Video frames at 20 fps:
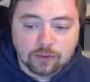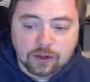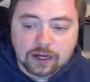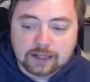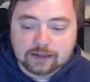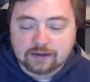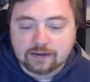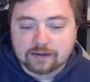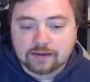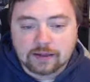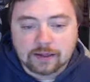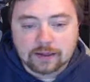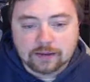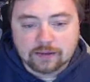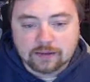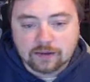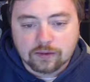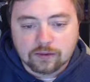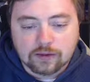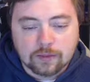We'll have to see.
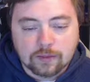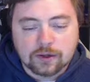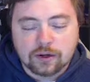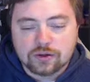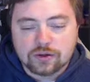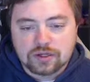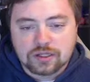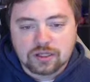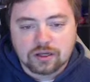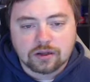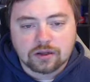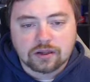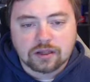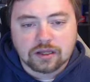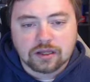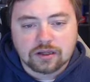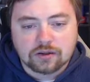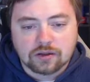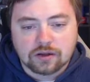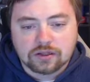So let me know what
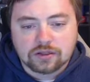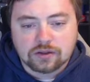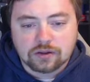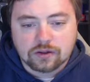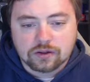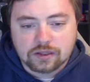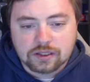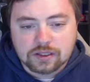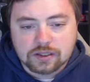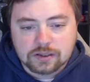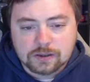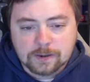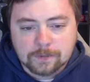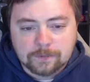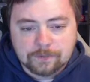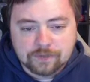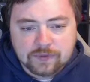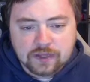your thoughts are on this.